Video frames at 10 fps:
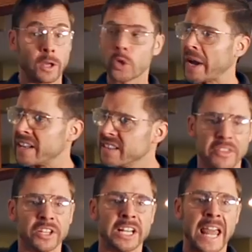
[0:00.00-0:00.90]
There ain't
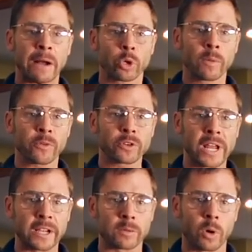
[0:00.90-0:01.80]
nothing in that room for an
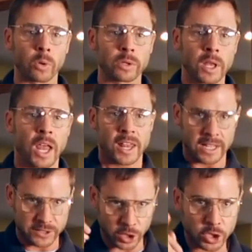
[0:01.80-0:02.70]
eight-year-old.
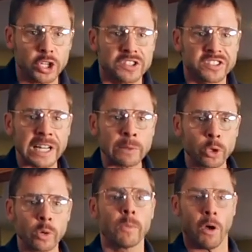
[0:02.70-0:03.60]
That's a good sitting
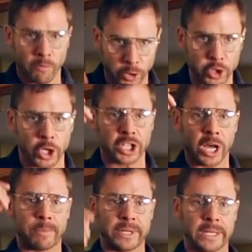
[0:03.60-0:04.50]
room for good
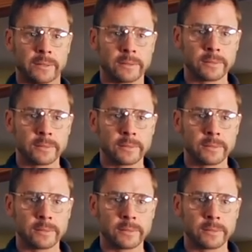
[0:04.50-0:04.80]
company.